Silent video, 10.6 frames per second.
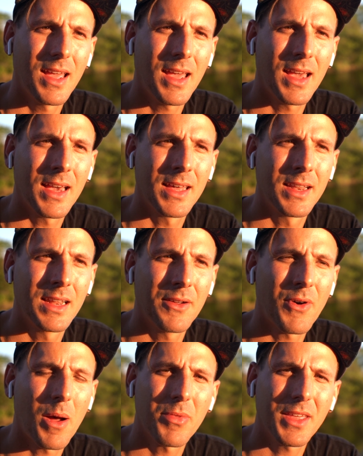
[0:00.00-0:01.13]
And if
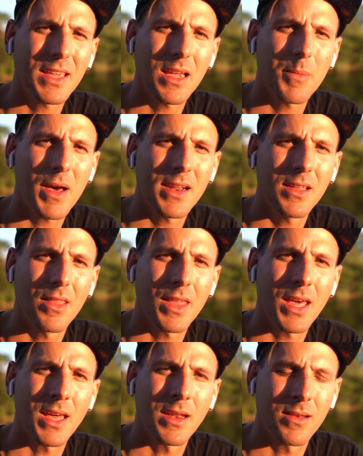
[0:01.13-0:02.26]
I'm thinking about it,
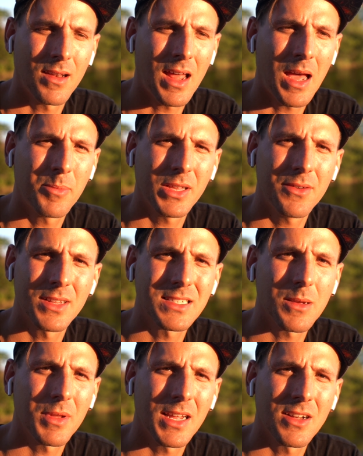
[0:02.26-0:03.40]
then I believe that
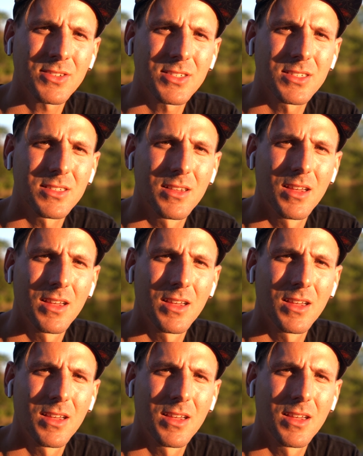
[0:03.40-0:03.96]
somebody else